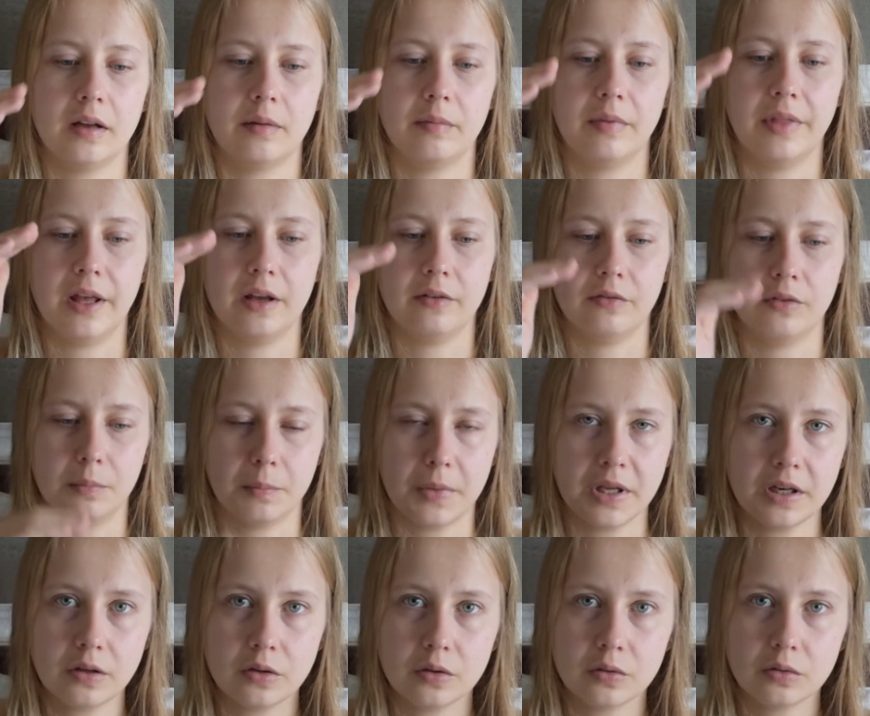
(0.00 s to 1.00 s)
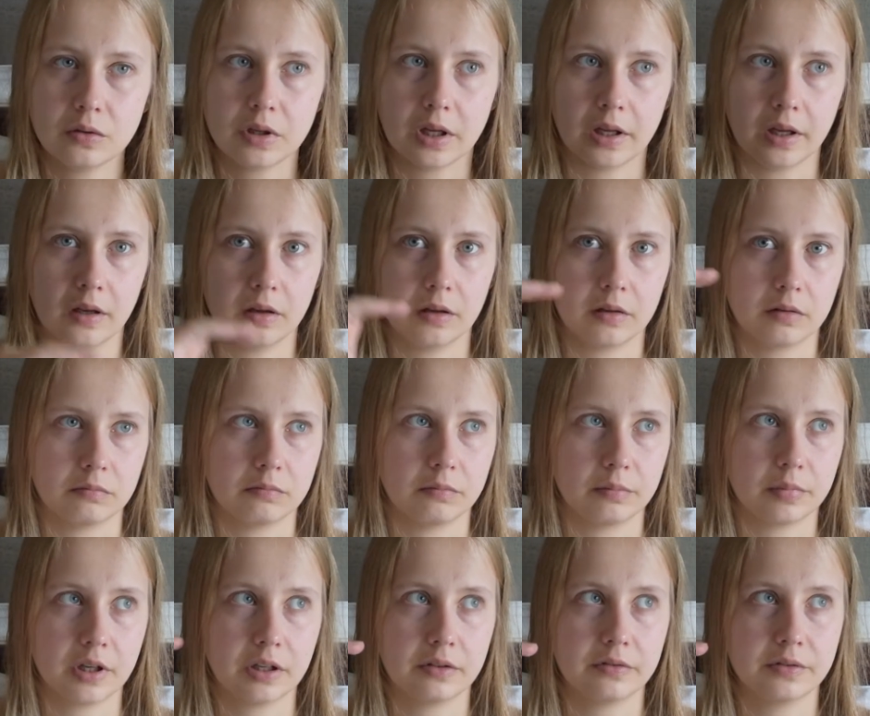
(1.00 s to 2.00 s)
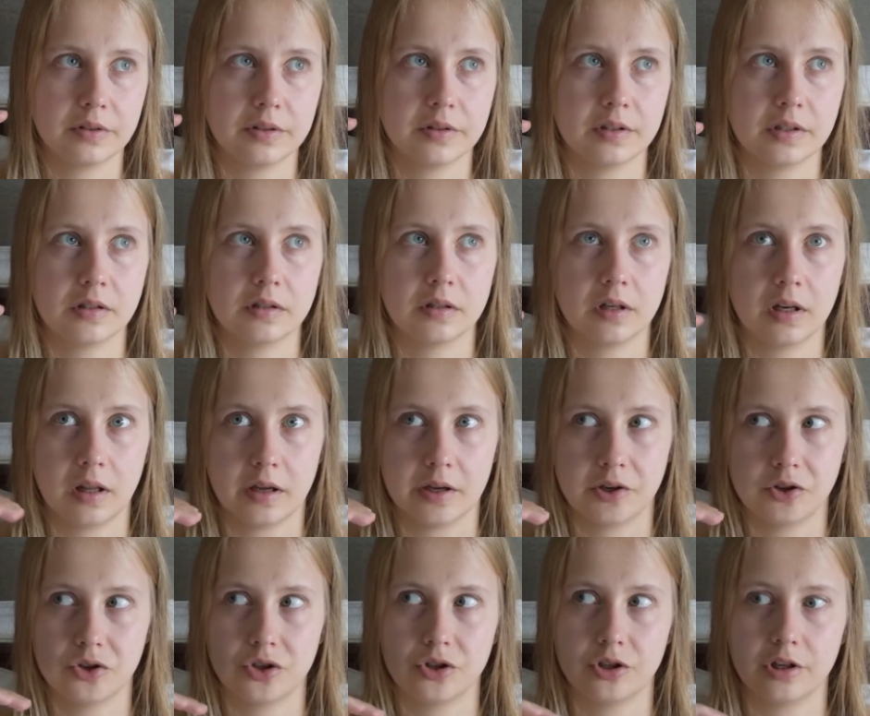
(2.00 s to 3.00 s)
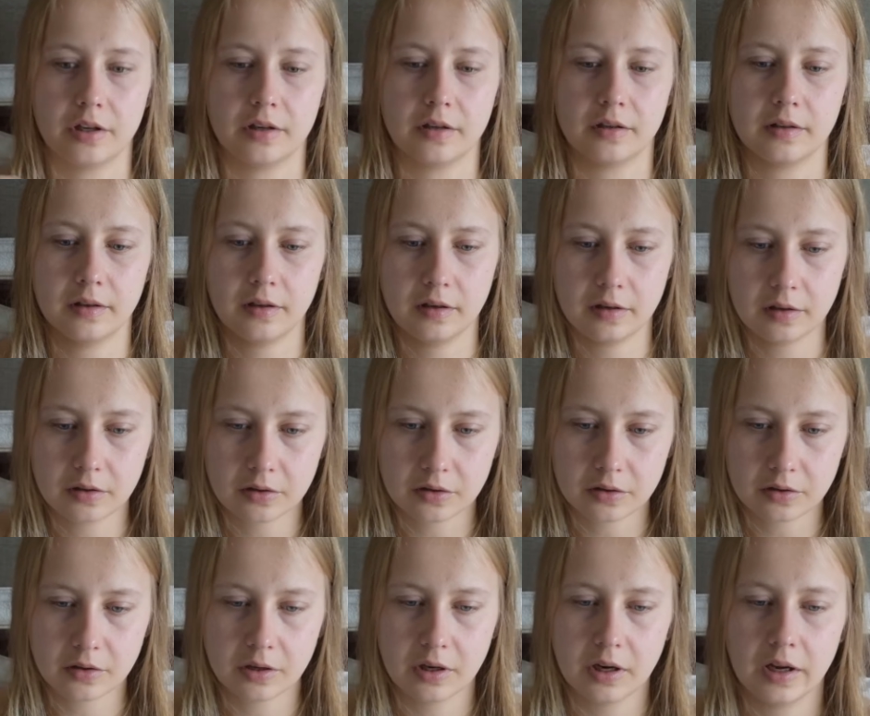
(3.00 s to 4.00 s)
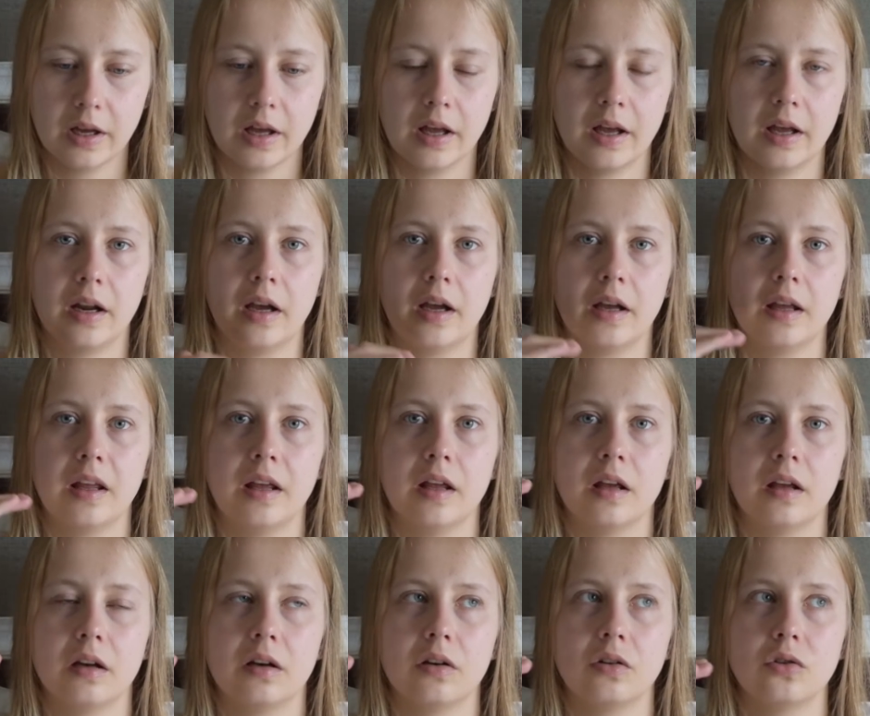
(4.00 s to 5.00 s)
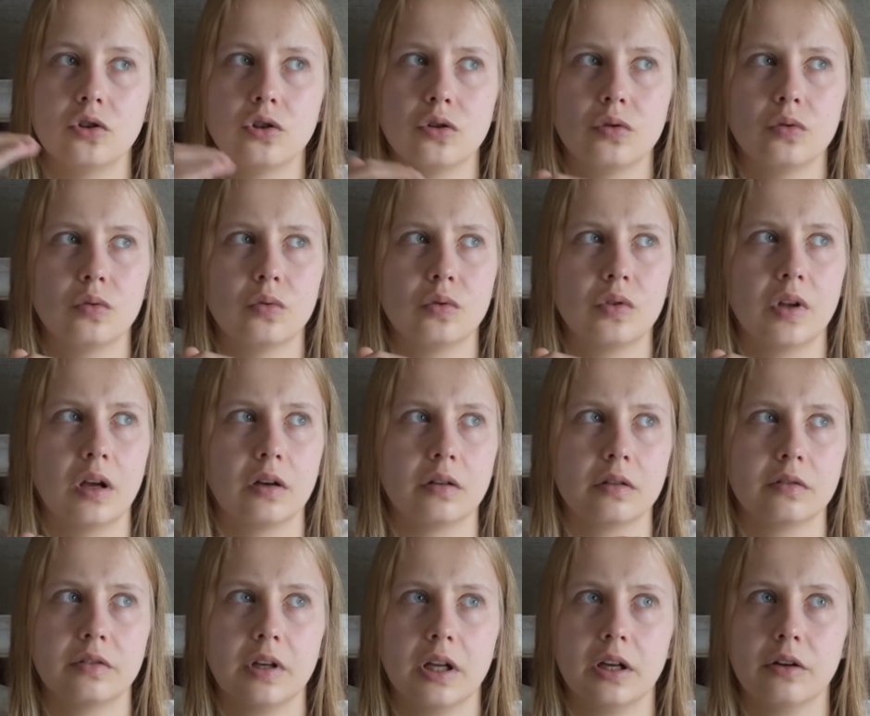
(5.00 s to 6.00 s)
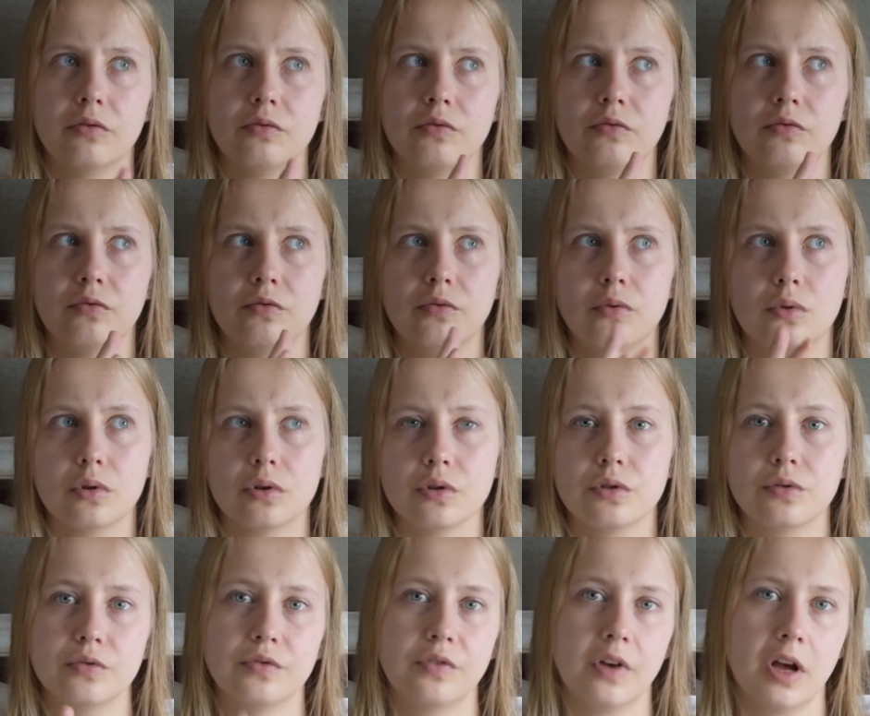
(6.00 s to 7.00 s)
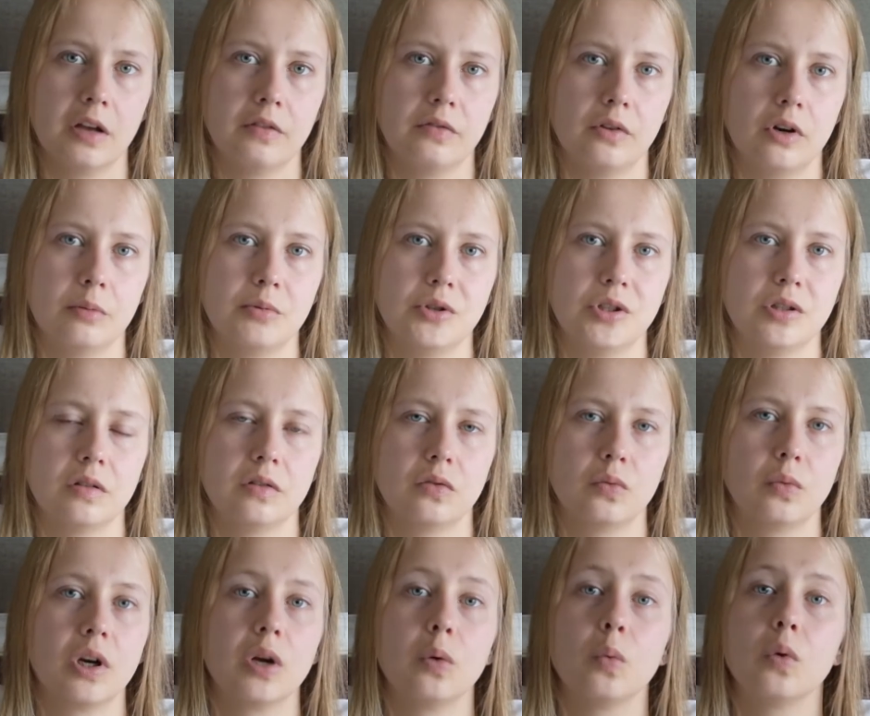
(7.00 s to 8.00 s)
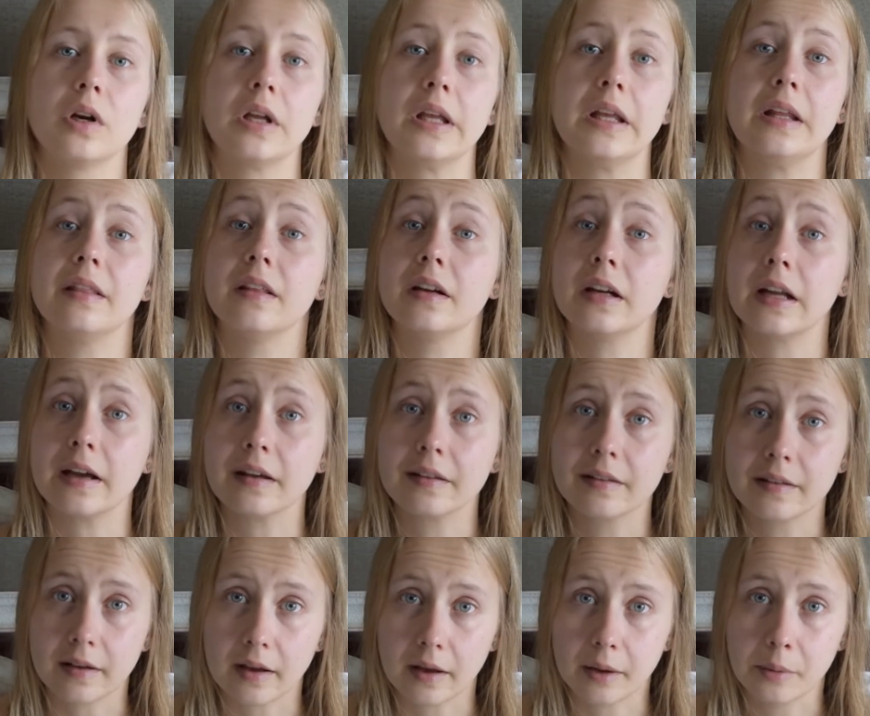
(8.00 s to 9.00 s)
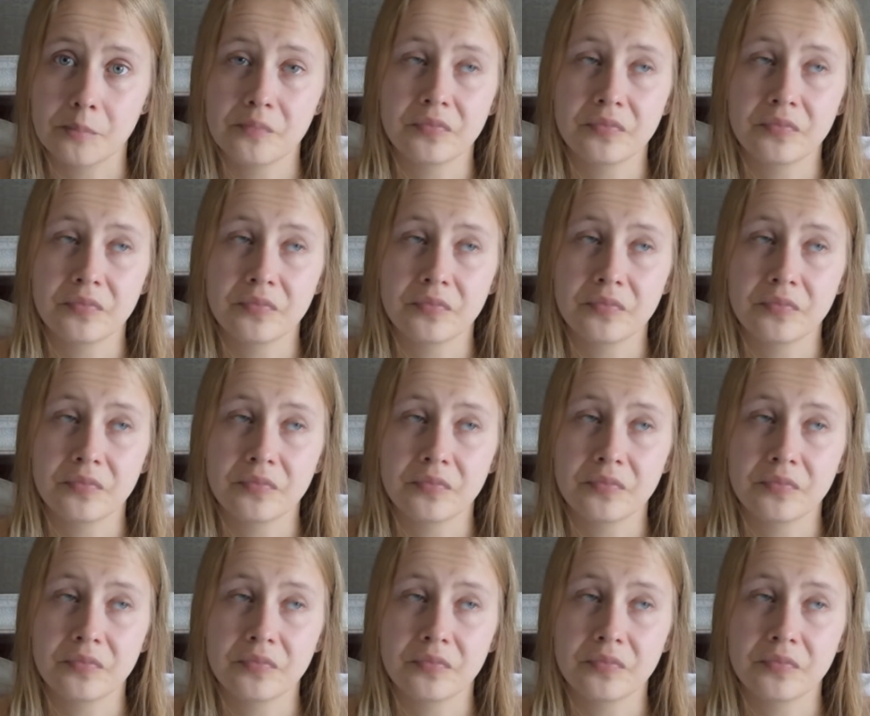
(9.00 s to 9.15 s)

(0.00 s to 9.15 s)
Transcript: they have the menu, like breakfast, lunch and dinner, and I can choose out of like 4 to 5 options what I want to eat the next day.